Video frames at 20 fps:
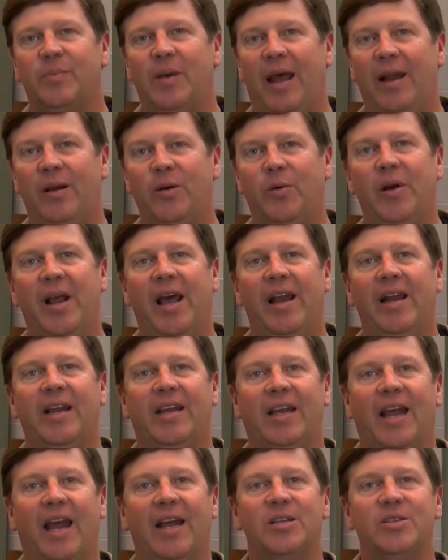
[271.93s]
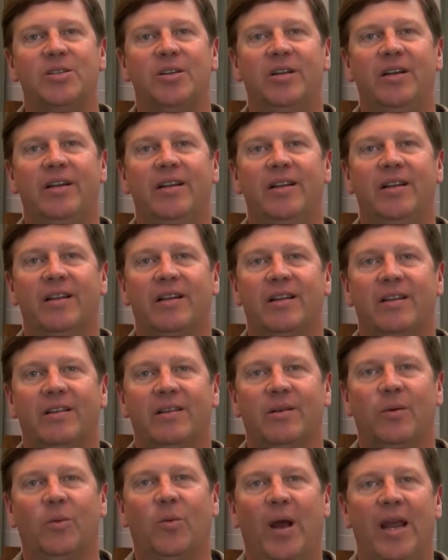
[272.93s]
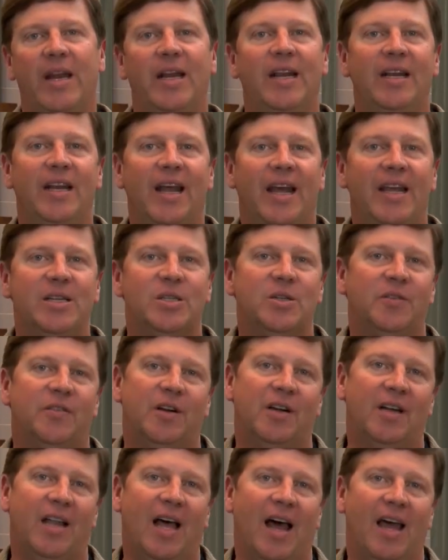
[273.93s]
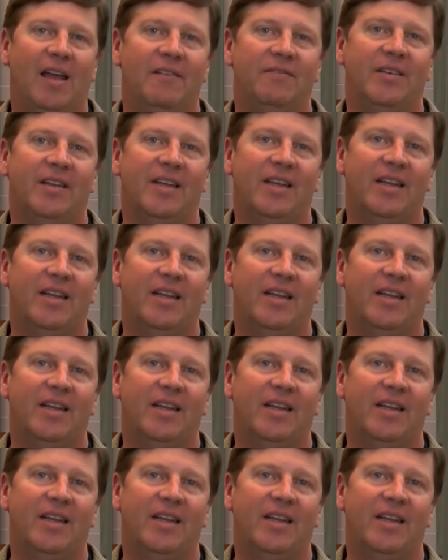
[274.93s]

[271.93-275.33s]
pancreatic cancer in the waning days of her life,